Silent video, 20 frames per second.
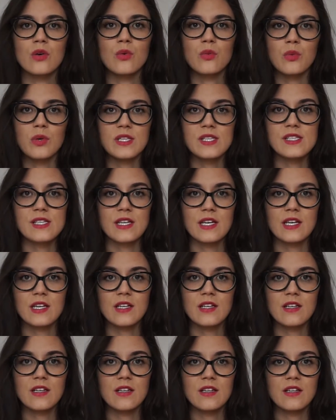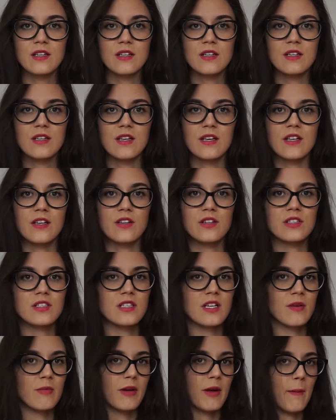Winston, can you
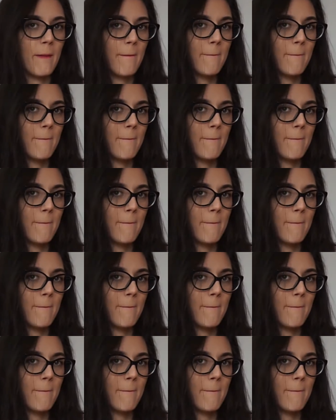just come